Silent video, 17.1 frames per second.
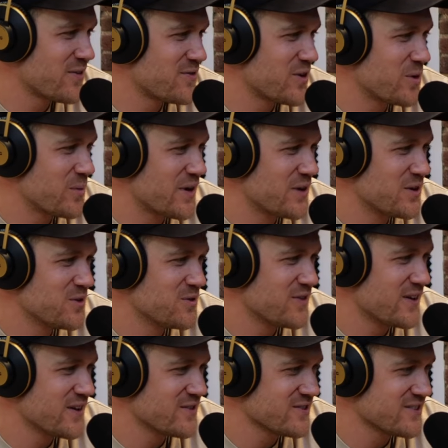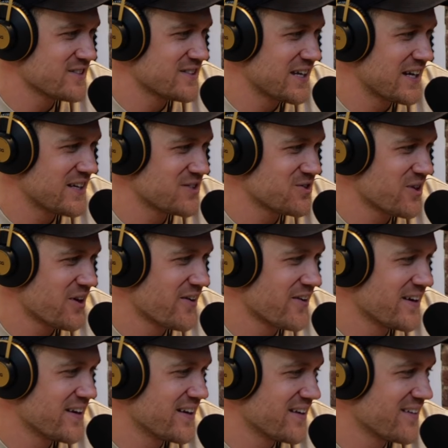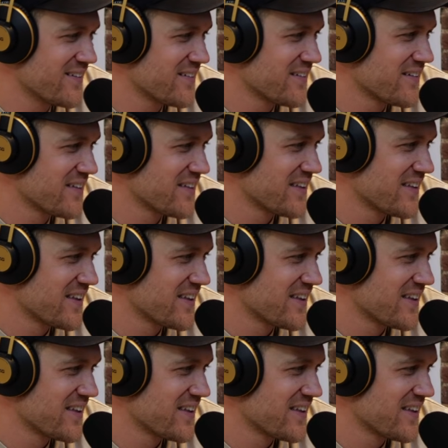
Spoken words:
I feel about Newfangled Saturate right now.